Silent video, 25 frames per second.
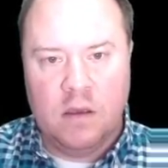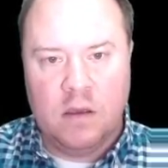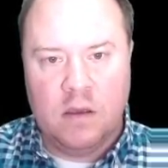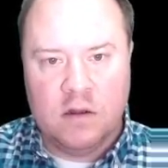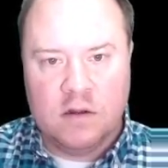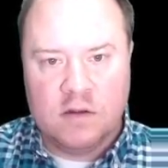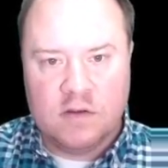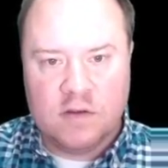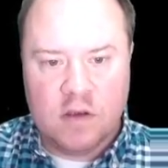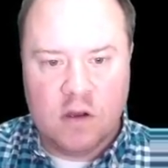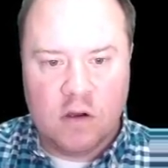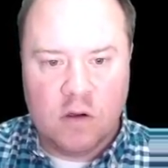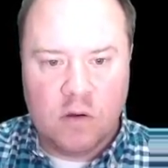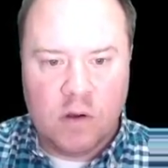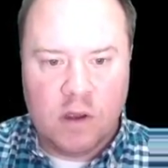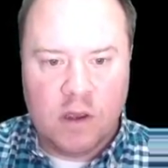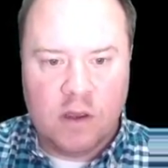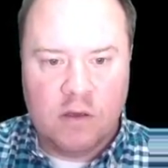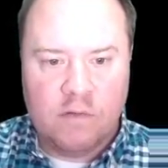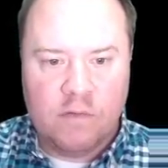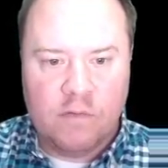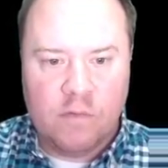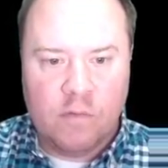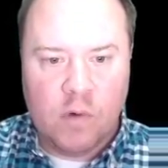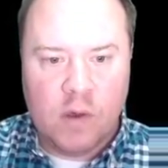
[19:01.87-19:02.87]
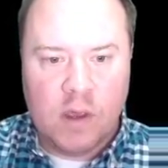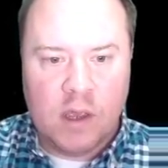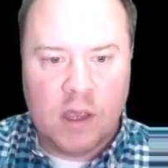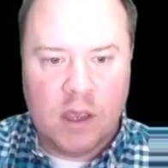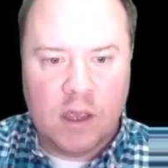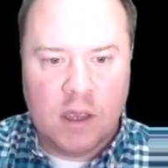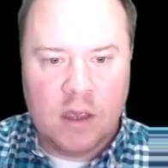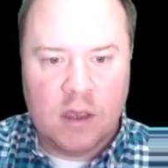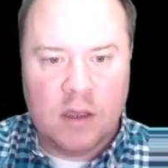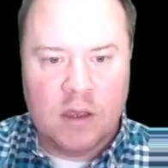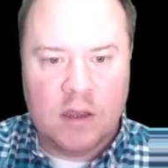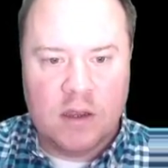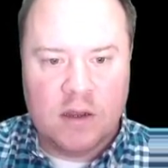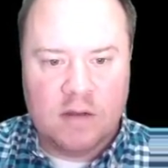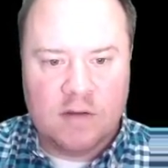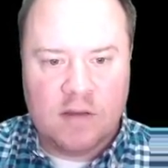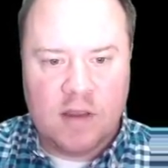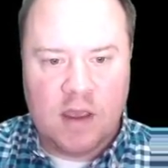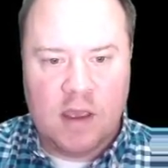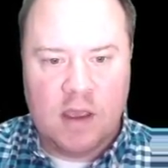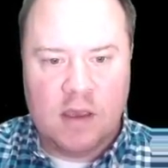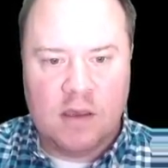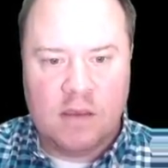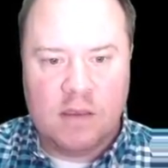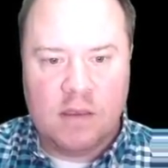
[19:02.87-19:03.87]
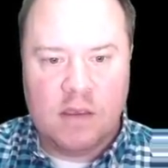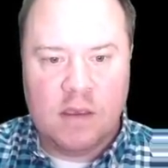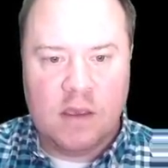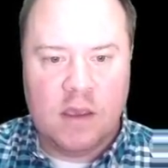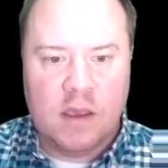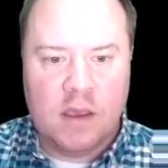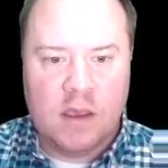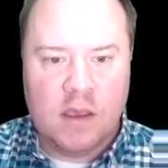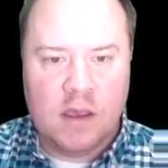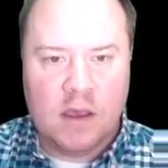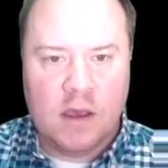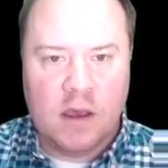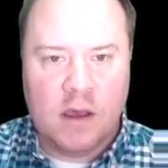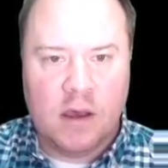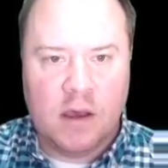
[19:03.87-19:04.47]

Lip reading: So if we take the